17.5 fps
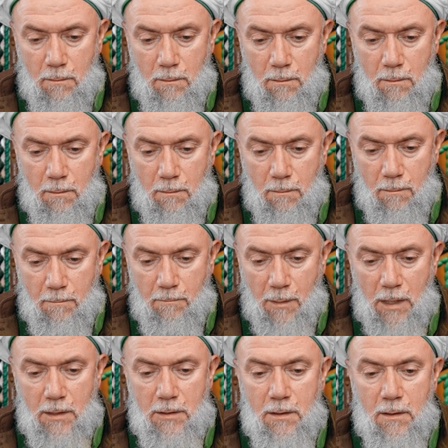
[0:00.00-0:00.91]

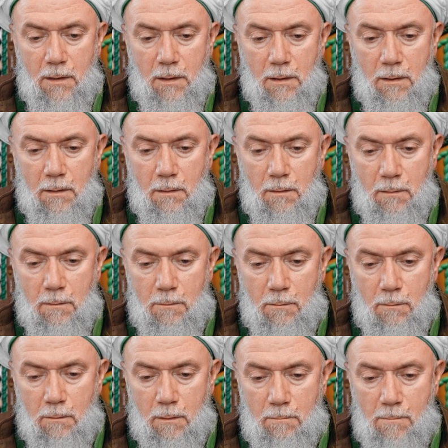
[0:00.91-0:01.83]
mentioning,
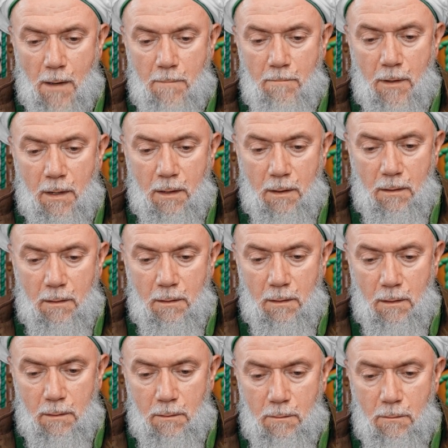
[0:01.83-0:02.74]
to remember,
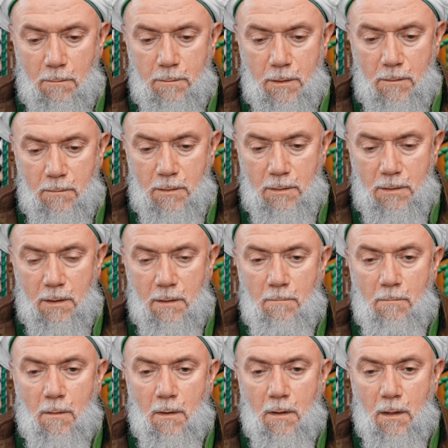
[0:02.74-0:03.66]
to be with
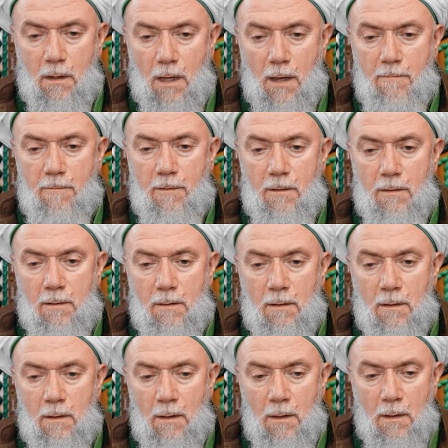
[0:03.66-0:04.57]
Him every
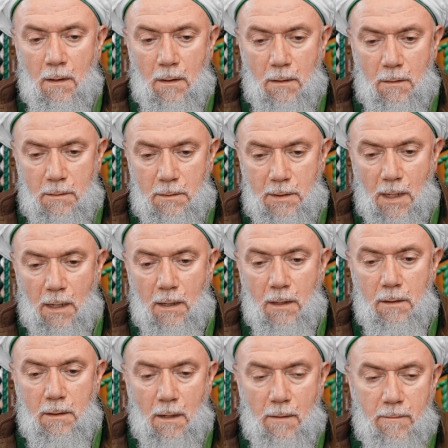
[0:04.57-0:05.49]

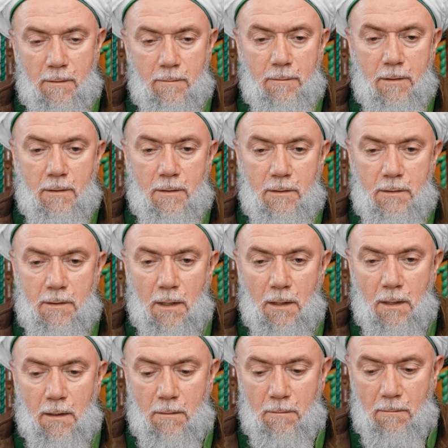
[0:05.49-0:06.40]
second, every minute,
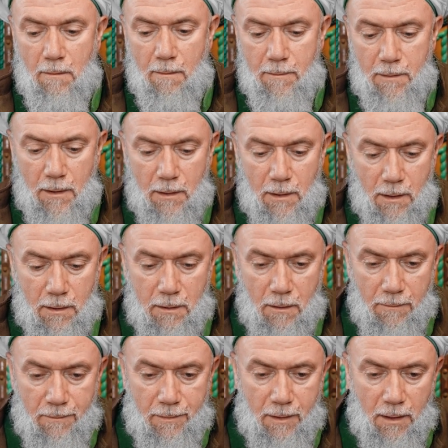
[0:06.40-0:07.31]
inshallah. Wa min Allah
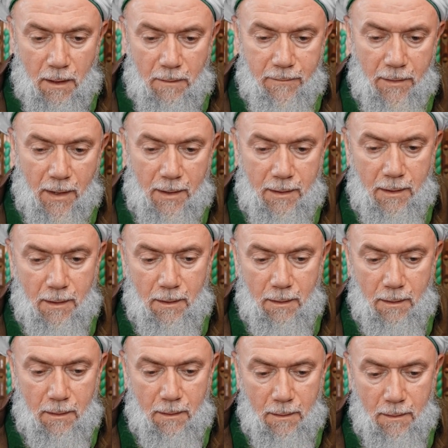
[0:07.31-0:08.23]
tawfiq
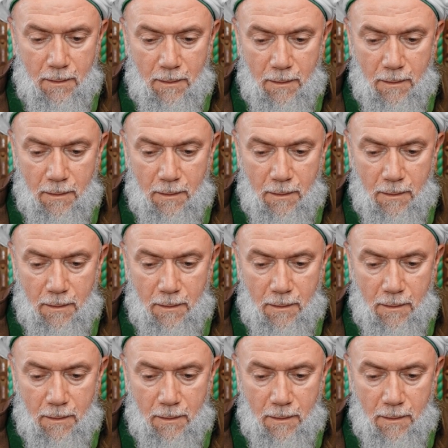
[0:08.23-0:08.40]
al-Fatiha.